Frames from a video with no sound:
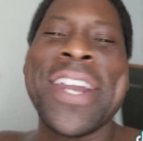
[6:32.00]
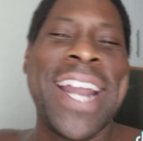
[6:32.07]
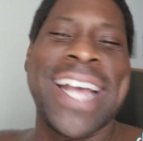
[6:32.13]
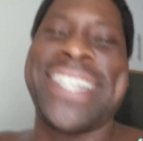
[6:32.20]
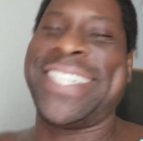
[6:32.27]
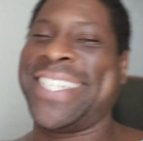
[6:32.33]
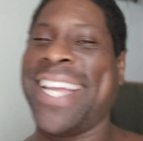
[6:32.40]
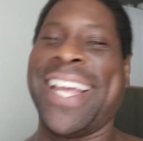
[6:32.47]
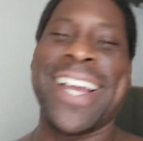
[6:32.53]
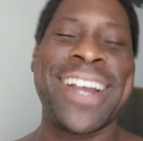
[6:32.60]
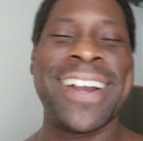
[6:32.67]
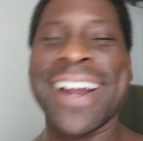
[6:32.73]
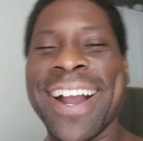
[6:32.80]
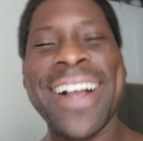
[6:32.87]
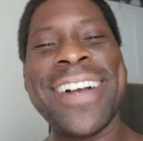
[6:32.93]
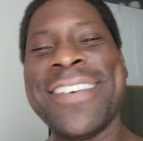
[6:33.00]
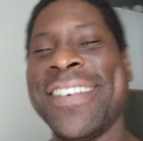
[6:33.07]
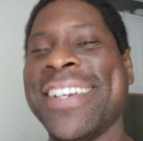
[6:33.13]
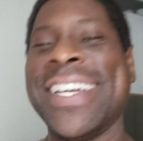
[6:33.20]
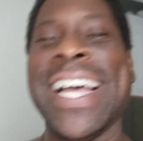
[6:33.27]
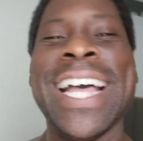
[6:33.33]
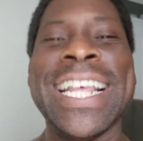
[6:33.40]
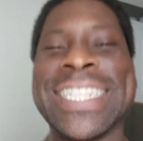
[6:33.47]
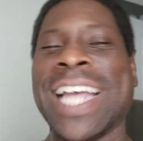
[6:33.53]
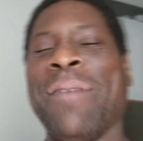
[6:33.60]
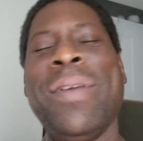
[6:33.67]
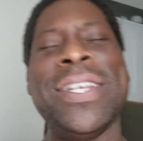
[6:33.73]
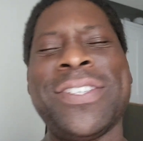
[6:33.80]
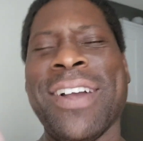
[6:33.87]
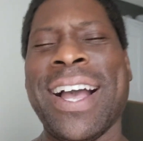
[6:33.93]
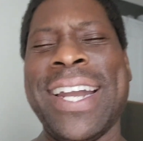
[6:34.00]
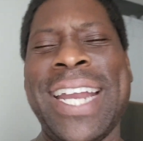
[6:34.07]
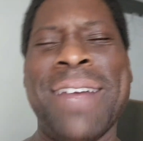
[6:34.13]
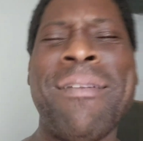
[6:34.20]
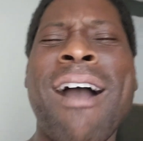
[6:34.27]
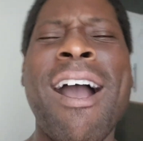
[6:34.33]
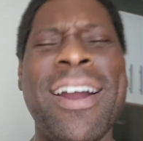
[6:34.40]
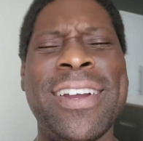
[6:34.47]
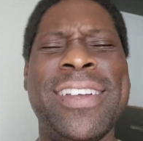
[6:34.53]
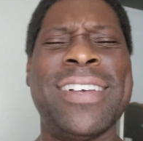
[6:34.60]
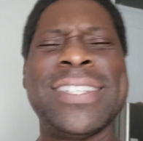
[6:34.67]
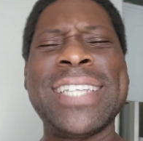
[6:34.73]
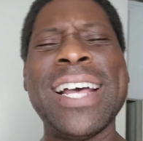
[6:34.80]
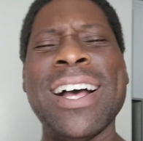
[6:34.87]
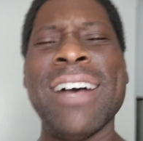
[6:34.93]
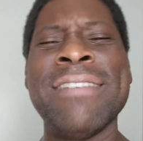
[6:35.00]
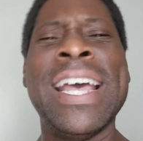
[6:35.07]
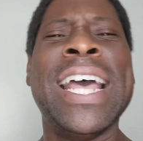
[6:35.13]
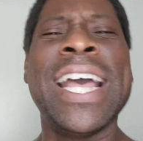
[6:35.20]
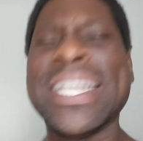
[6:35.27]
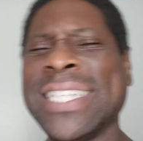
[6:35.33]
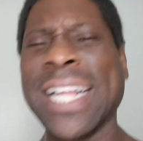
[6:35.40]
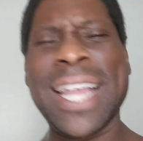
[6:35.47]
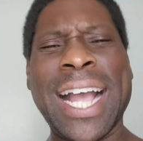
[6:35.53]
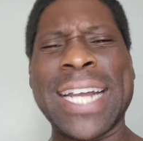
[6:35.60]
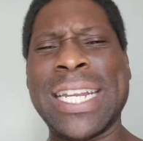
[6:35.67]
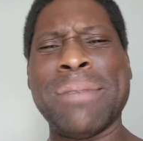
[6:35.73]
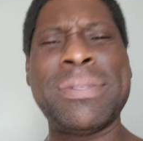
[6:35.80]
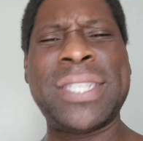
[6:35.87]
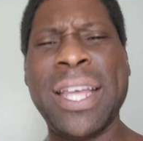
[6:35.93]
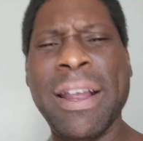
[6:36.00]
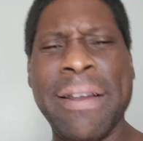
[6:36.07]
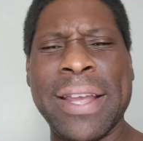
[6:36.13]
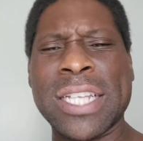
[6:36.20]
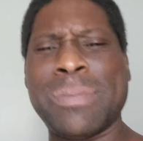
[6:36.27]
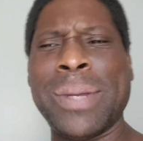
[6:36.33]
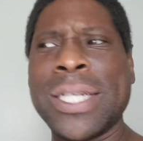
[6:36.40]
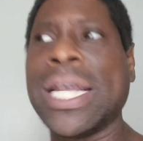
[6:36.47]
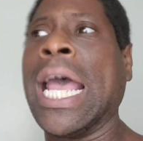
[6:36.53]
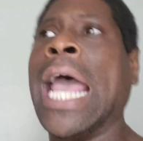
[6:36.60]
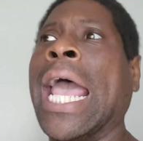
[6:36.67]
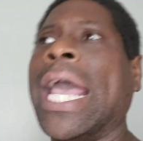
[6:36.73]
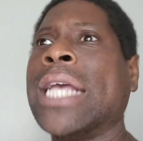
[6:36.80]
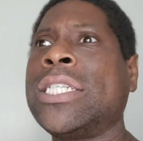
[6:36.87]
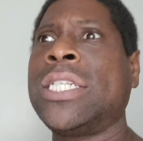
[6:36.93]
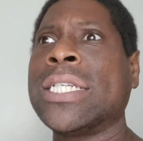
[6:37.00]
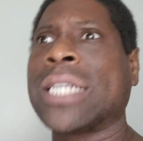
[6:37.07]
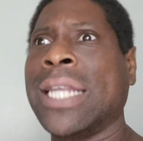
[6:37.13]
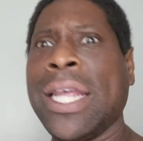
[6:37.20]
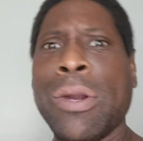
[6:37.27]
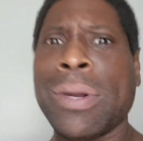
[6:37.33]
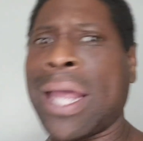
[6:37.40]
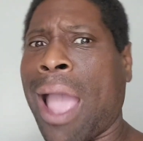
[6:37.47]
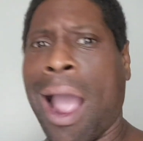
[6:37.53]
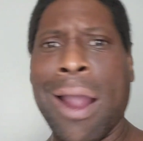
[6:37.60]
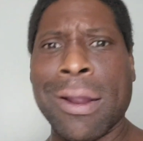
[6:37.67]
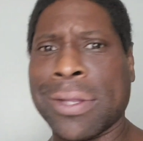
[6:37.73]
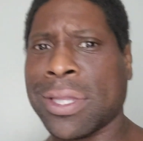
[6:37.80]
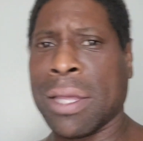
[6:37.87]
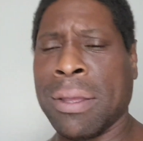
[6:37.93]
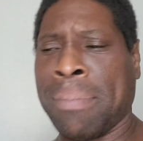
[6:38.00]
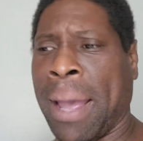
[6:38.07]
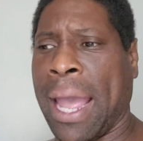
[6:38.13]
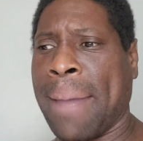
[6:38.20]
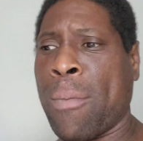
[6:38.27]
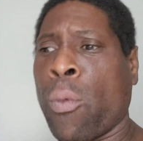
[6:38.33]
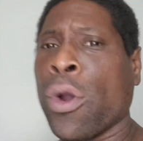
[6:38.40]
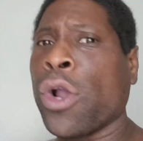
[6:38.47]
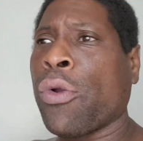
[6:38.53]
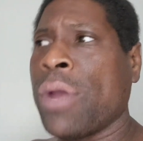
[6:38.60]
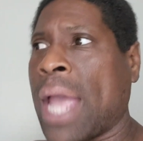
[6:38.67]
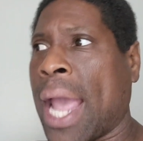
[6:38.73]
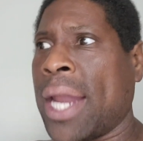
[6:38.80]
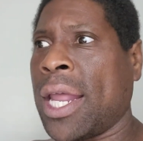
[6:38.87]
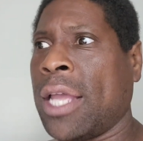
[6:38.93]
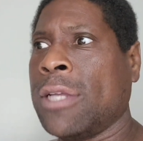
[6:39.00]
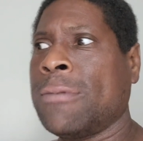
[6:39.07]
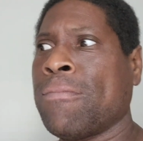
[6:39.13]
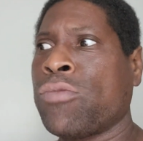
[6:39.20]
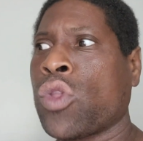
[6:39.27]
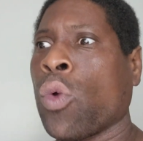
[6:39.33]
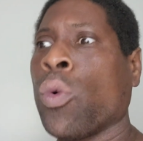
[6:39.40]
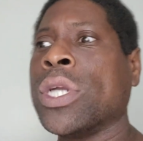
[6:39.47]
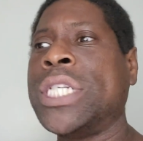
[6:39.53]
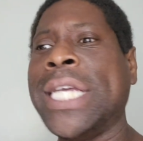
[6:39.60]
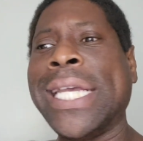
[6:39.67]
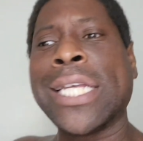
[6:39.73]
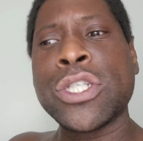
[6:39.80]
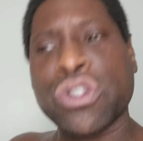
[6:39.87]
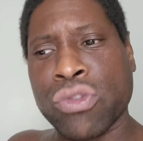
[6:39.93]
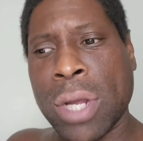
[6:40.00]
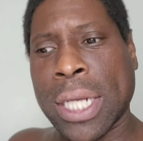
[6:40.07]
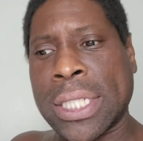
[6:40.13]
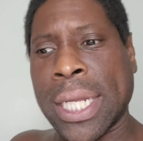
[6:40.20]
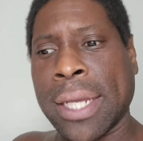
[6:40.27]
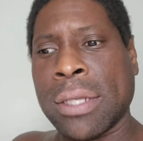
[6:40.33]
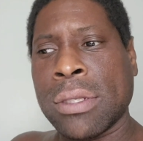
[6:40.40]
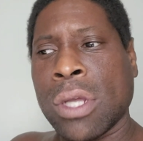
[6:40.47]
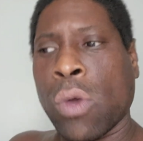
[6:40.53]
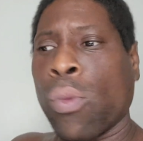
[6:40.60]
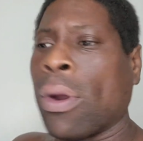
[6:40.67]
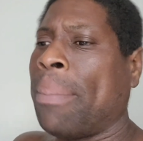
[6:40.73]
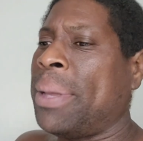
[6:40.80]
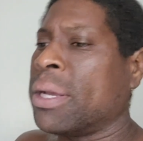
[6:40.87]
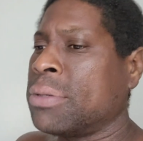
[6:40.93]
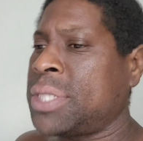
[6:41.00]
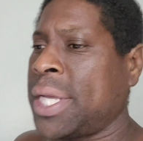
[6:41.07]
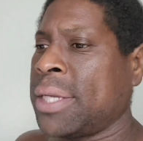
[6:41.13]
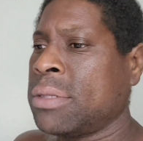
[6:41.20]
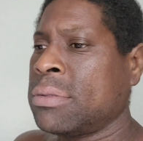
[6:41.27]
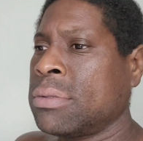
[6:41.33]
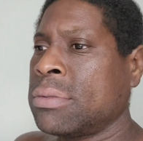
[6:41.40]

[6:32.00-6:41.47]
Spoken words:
of that shit, girl. Stop being so goddamn hard on yourself. It's not that goddamn serious, bitch. It's just literally earth, babe. We're creating, we're deconstructing, we're building,